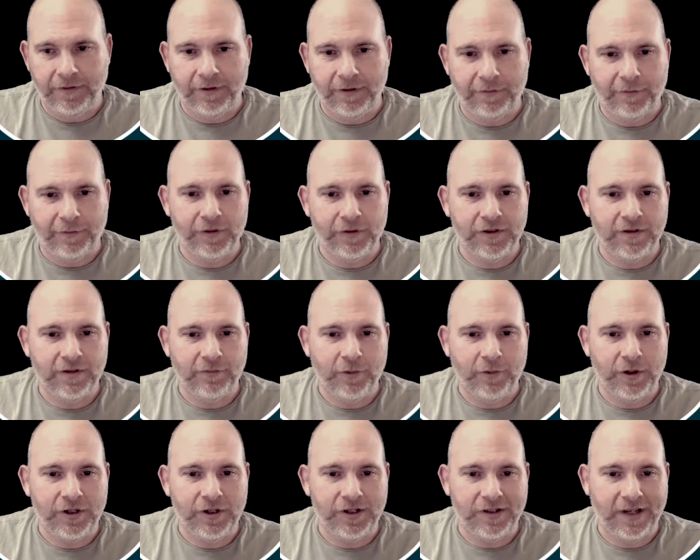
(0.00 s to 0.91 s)
first of
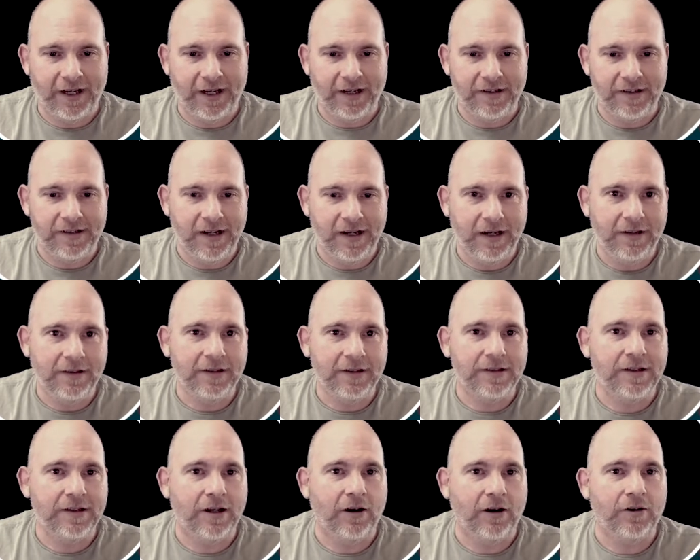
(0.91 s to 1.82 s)
which is I can take
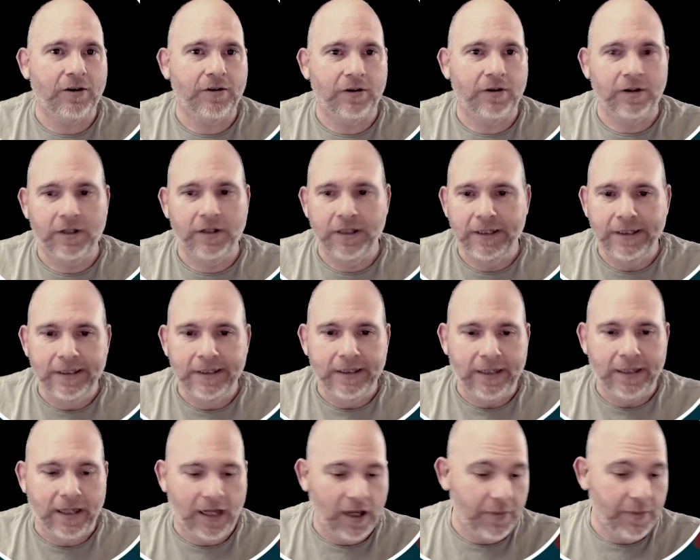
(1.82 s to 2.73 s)
this character
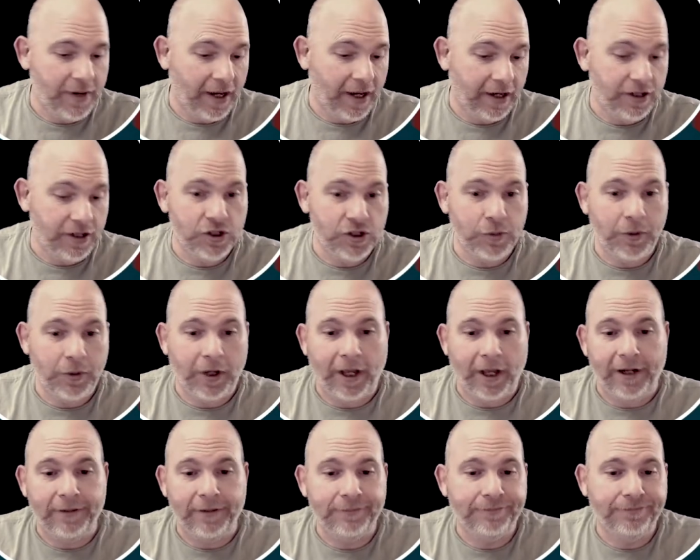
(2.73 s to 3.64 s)
and I can just
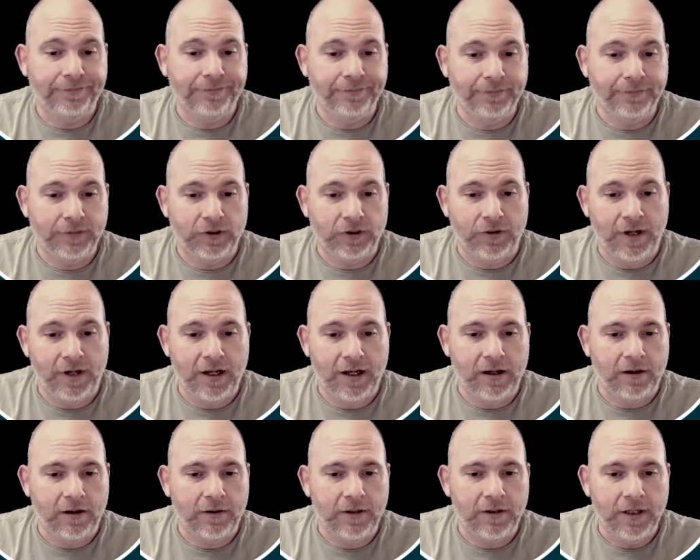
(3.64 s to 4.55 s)
duplicate it. So
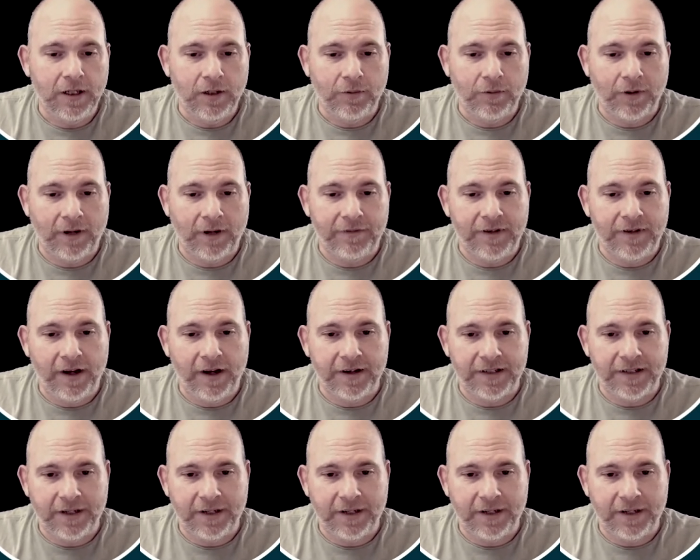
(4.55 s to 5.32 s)
now what I've done is I've